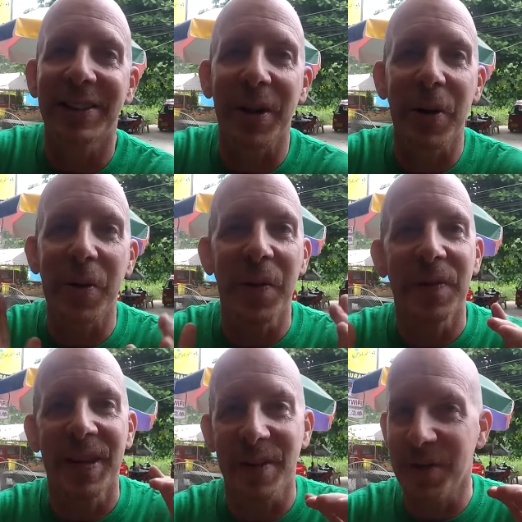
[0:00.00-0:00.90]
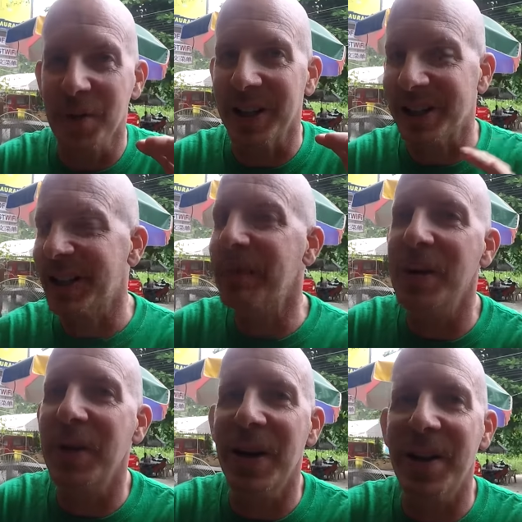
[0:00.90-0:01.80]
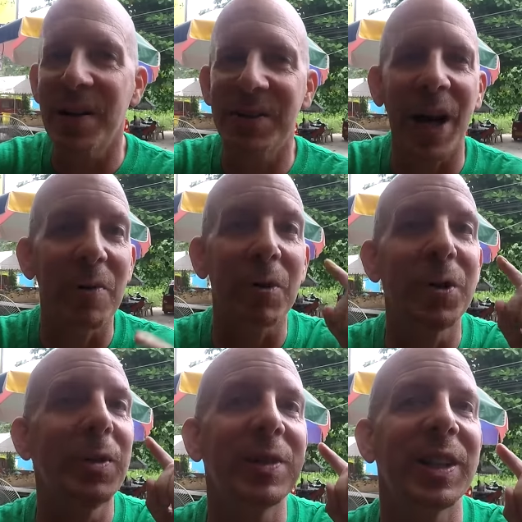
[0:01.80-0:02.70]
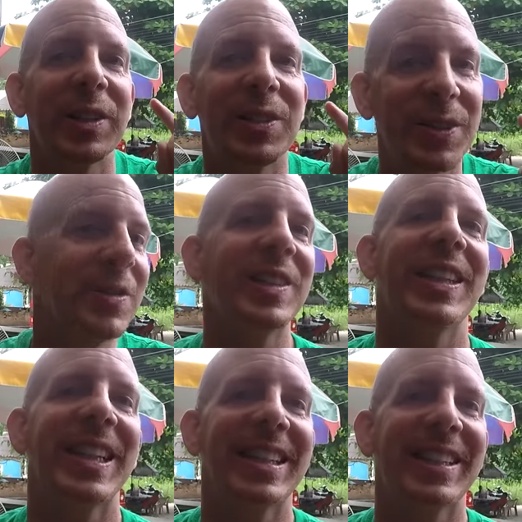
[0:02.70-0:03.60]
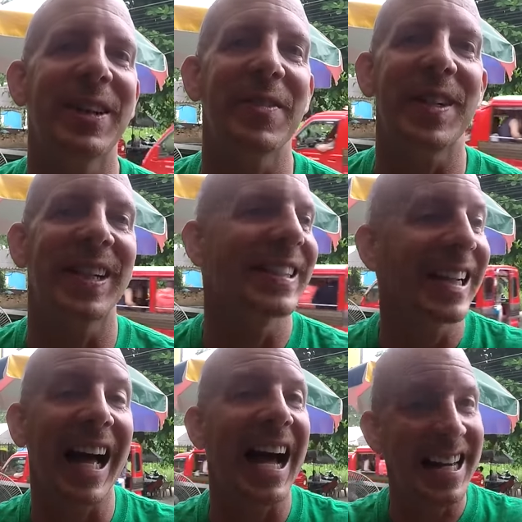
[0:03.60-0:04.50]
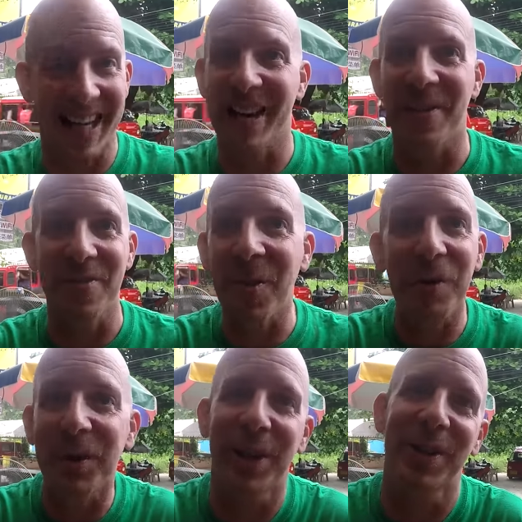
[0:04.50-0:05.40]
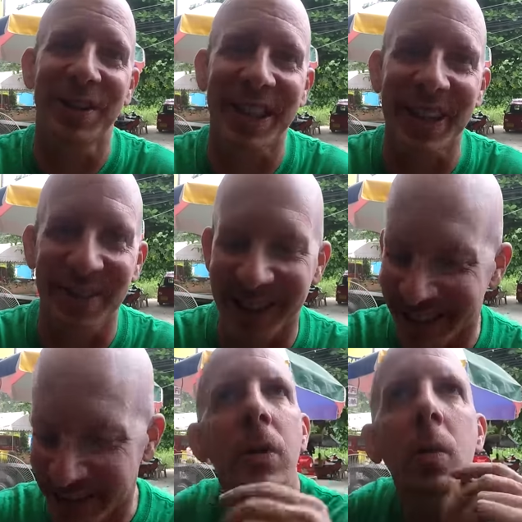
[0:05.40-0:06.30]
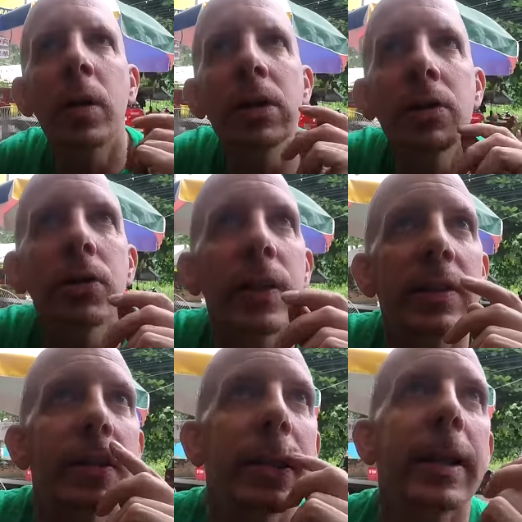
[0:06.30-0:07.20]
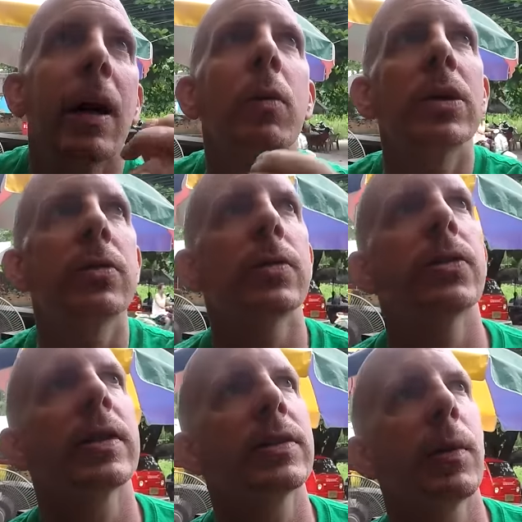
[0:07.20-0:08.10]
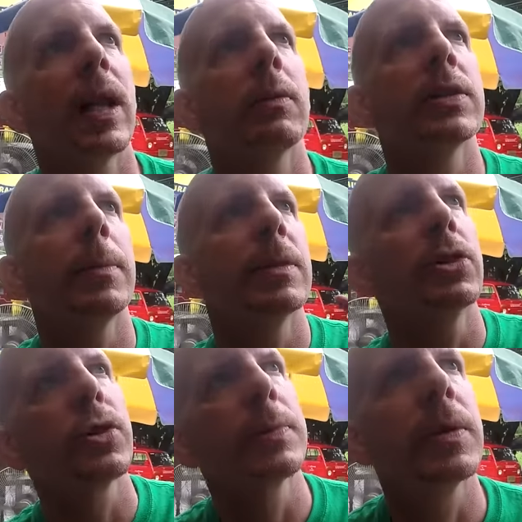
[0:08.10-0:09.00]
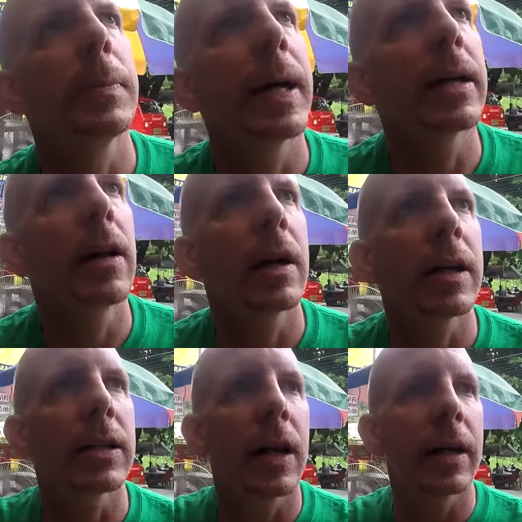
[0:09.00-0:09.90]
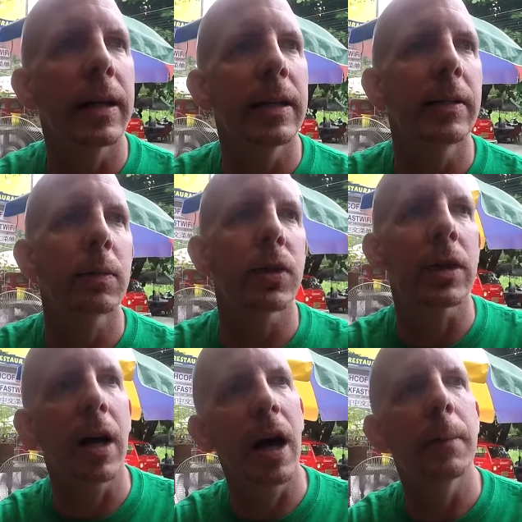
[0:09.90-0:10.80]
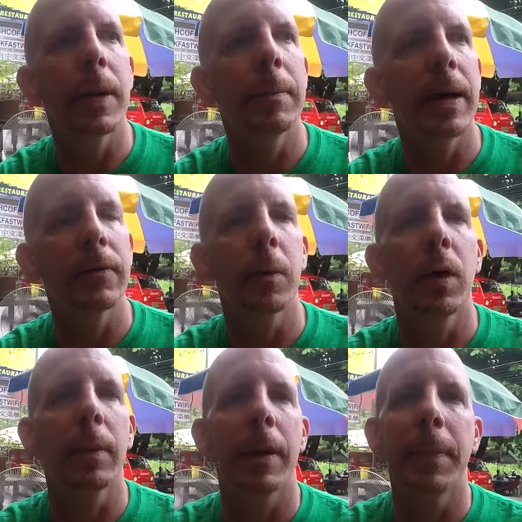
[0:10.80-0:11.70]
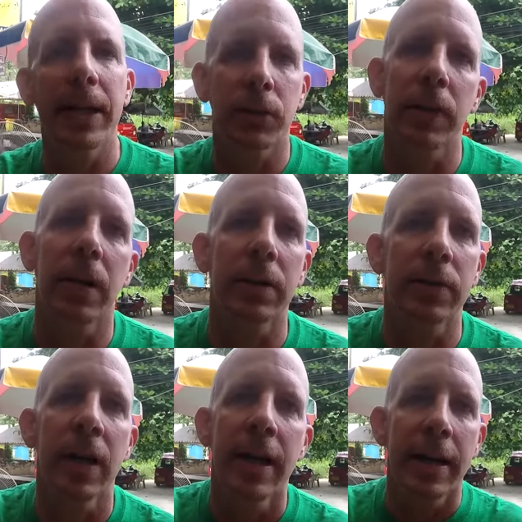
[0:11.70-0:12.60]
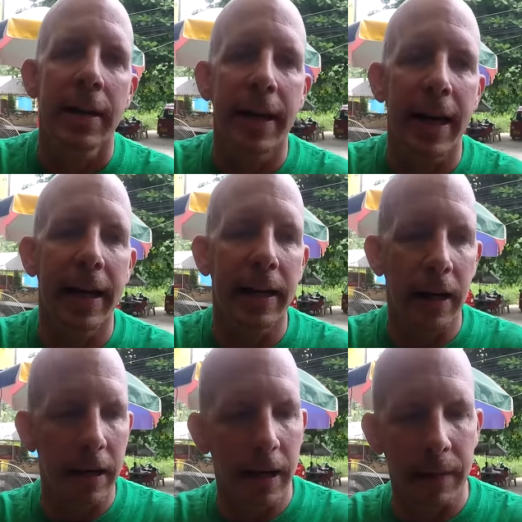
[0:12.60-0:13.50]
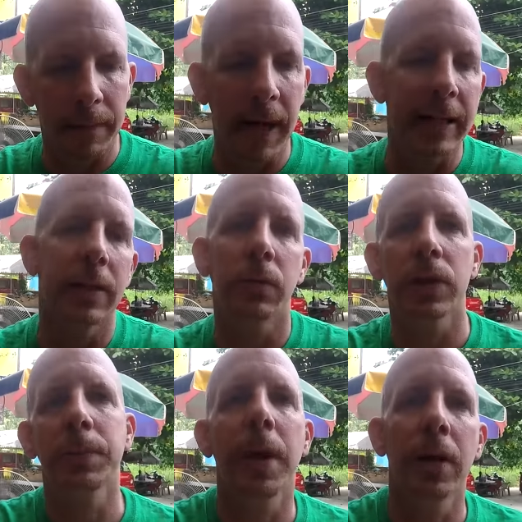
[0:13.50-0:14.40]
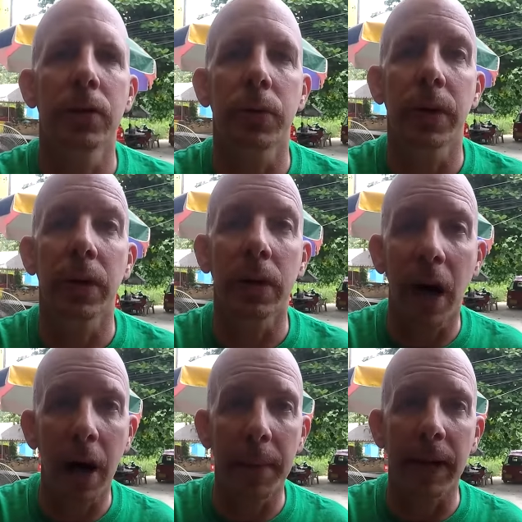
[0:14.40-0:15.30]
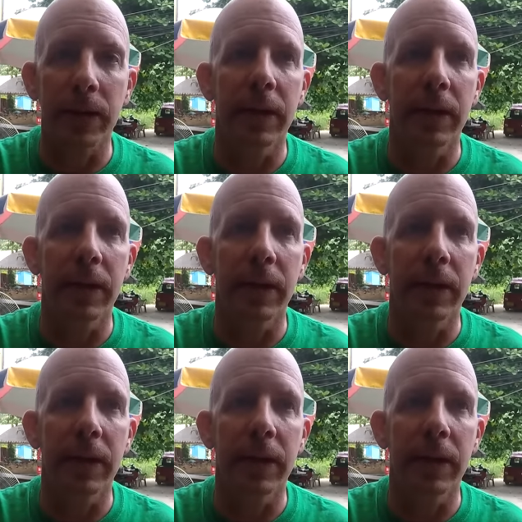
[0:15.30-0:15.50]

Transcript: So if you want to send me one of those, I will use it as soon as it gets here because I can't afford one of those cameras. So I wanted to address today. While I was on my trip to Bangkok, there was a comment made from one of my Patreons that I didn't respond to their comments.